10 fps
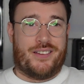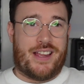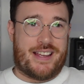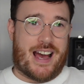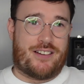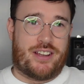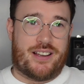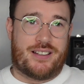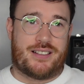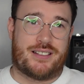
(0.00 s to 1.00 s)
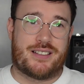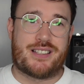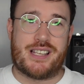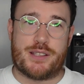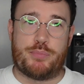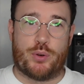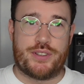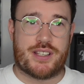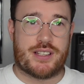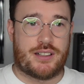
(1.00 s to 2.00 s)
There you have it, 6
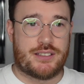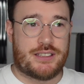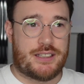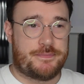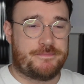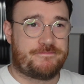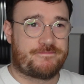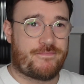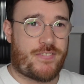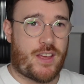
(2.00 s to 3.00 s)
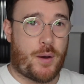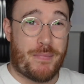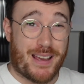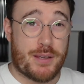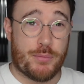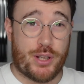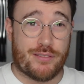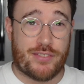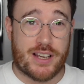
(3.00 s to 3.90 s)
points on making money on